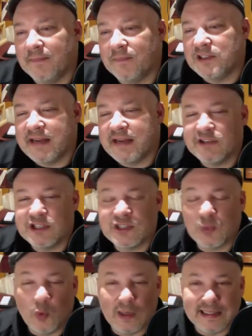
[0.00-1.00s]
there's never
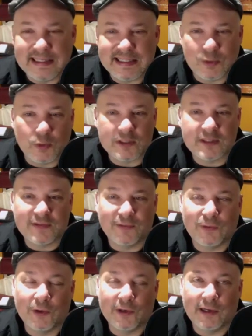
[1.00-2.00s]
just one source
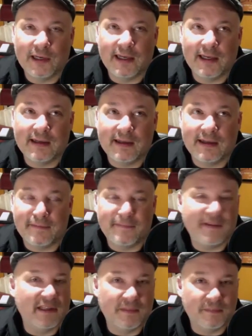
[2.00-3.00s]
for a
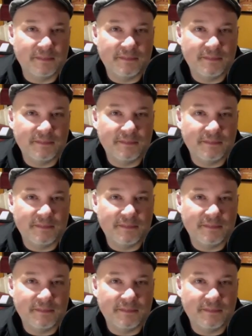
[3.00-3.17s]
film.